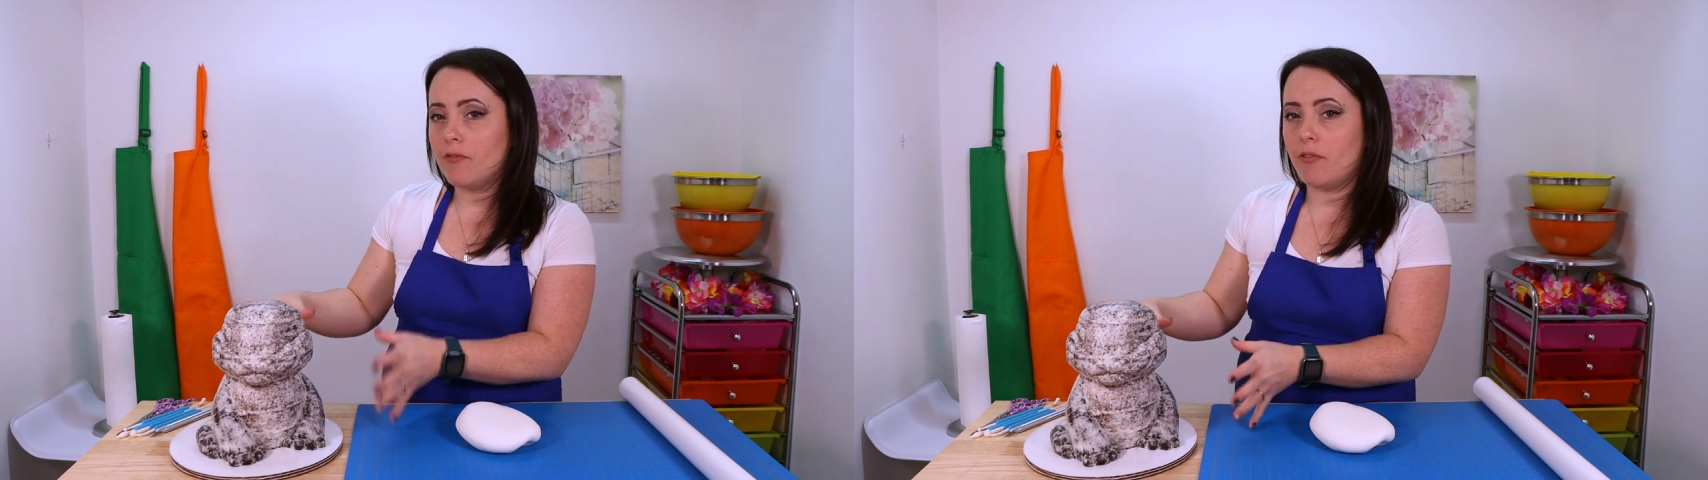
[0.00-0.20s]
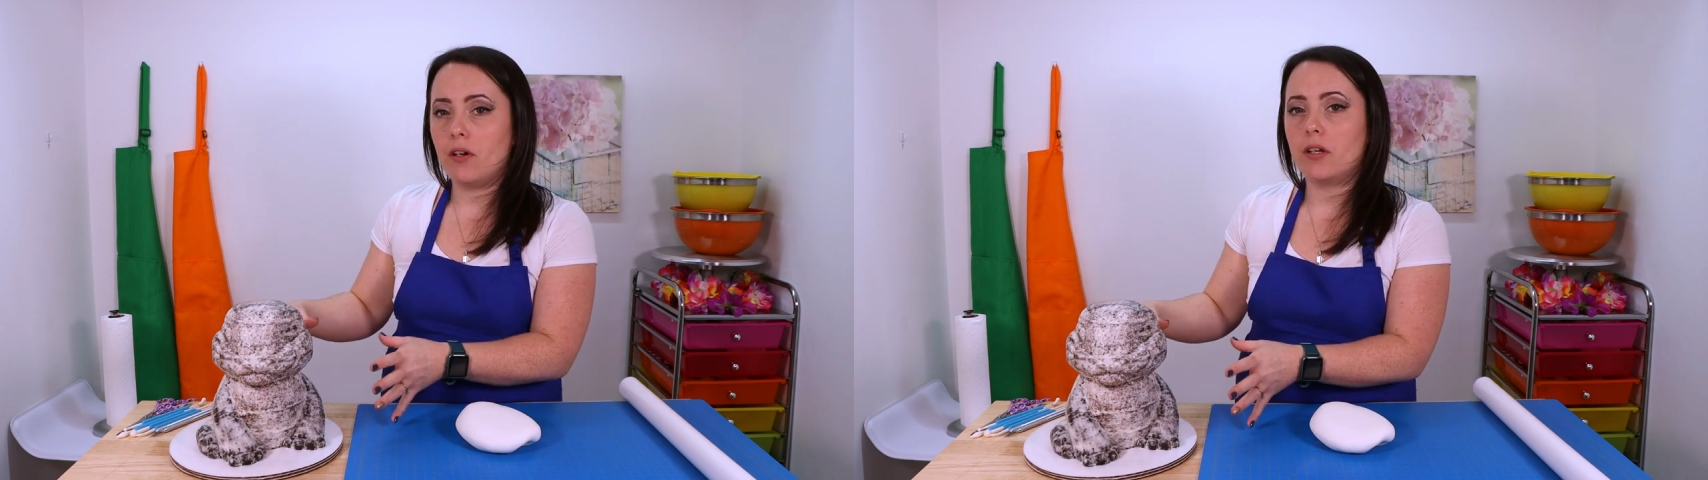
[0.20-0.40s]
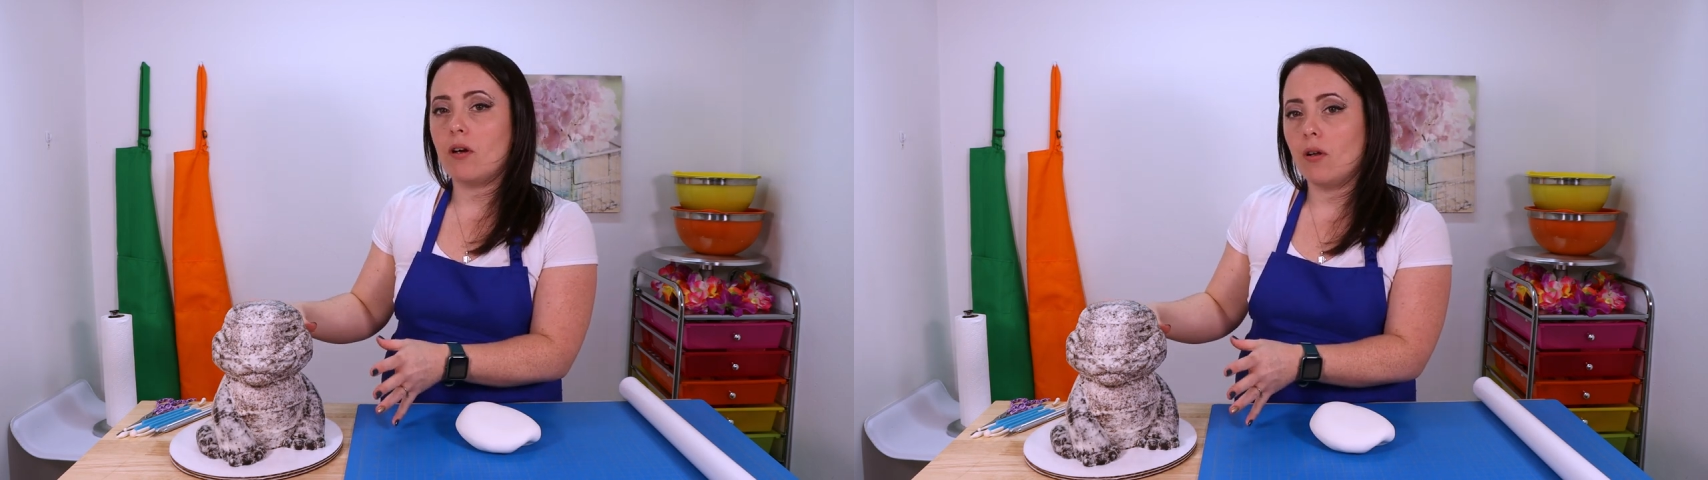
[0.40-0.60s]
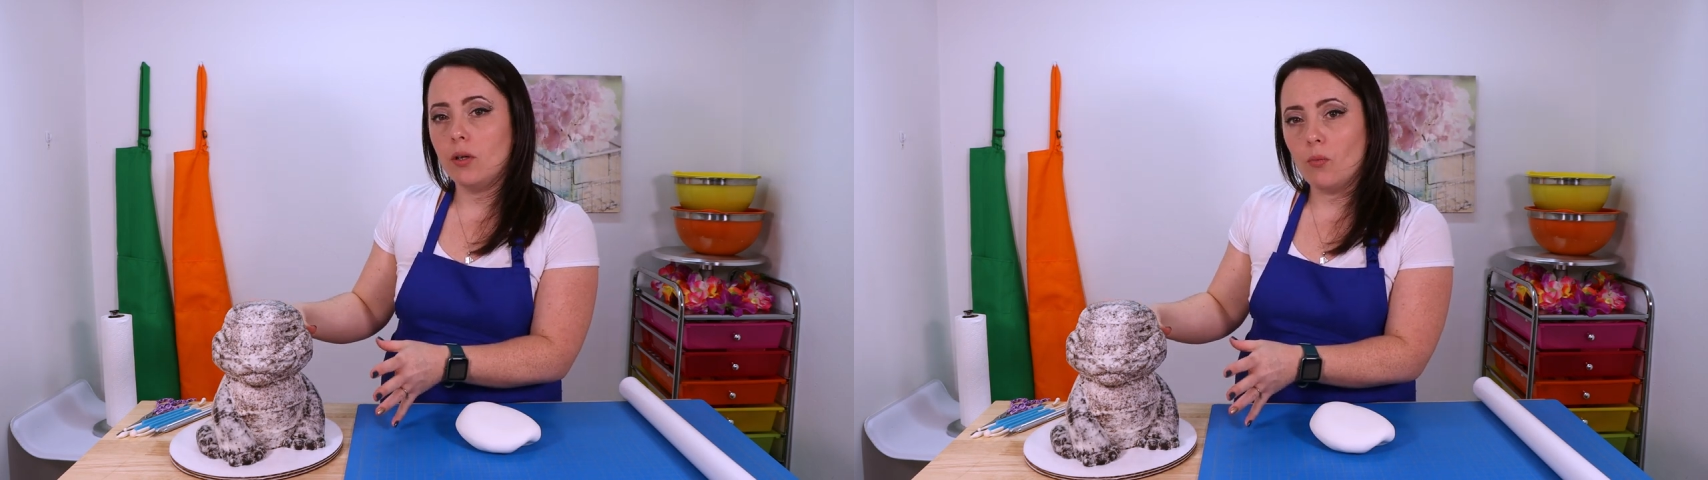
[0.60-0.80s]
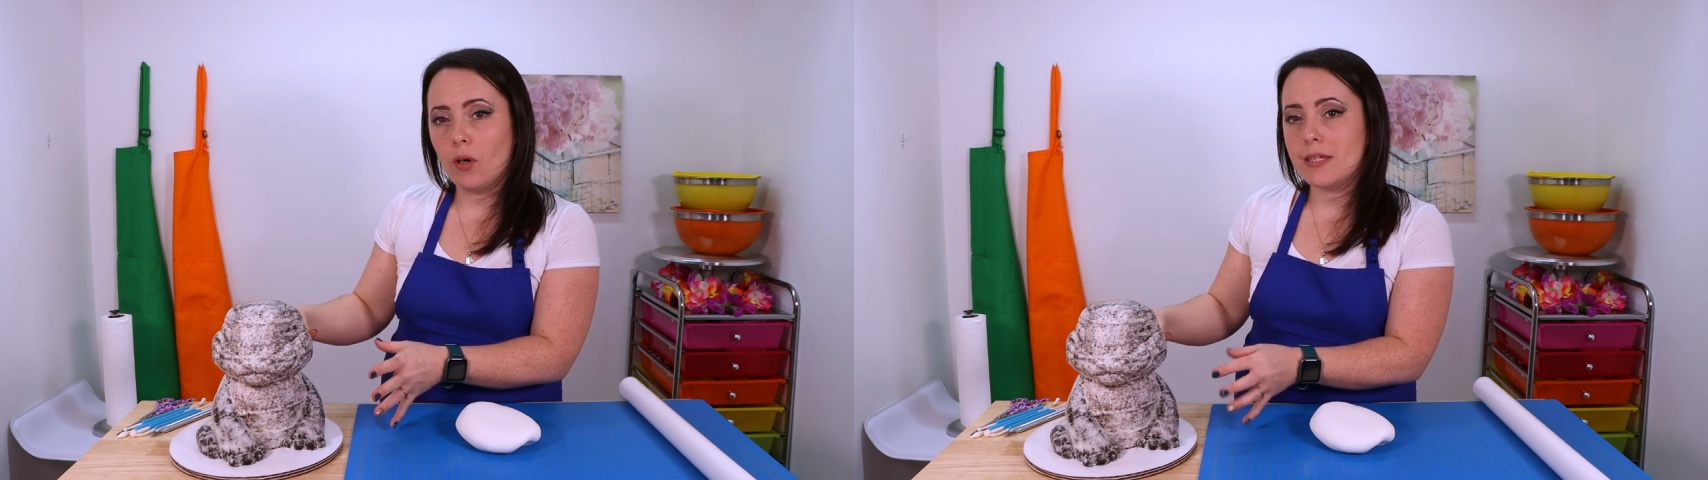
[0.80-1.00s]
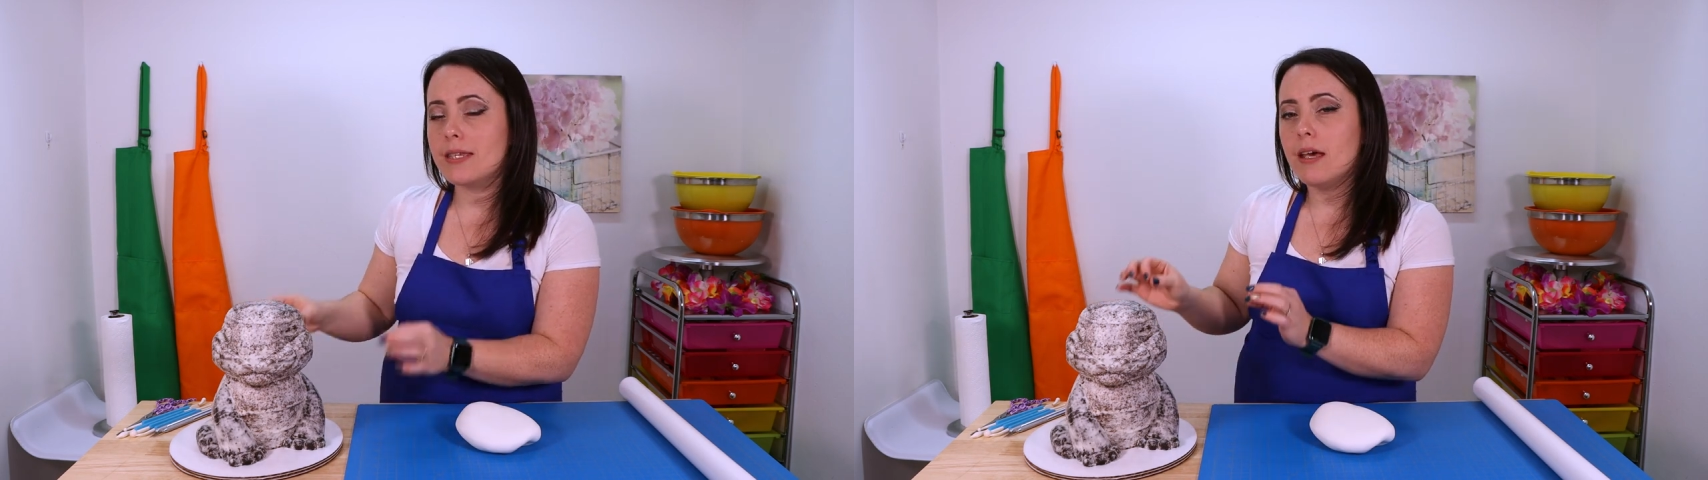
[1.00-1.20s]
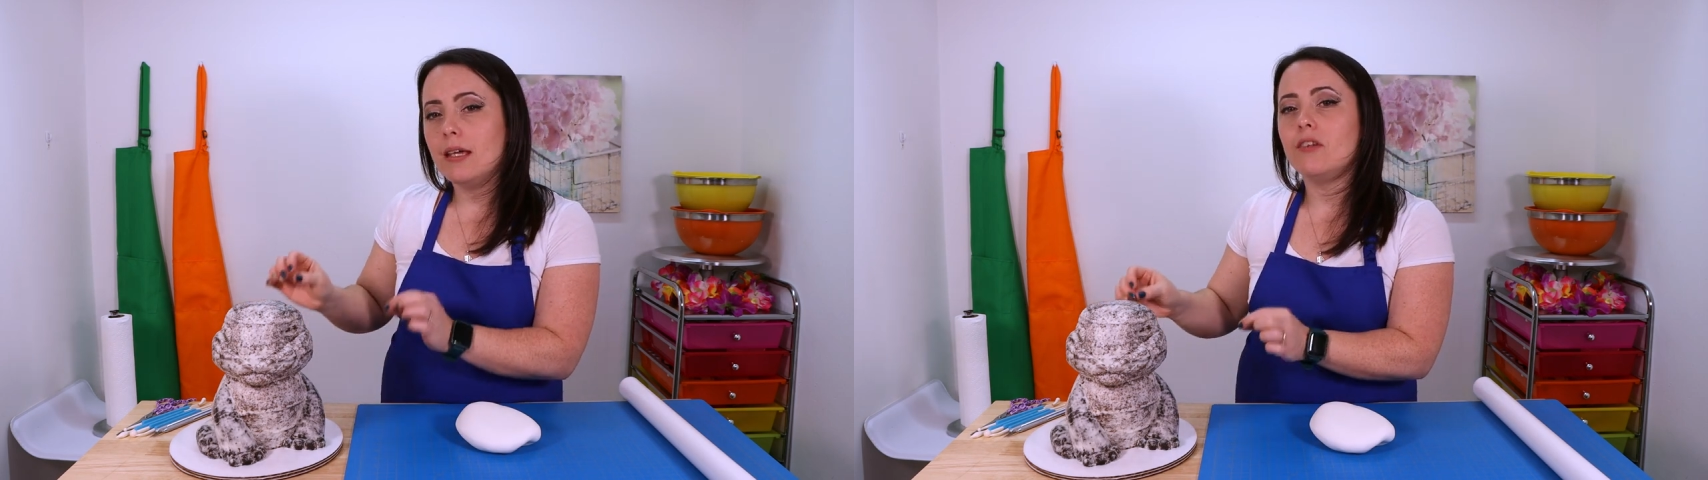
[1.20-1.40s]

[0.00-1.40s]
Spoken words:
in fondant all at once,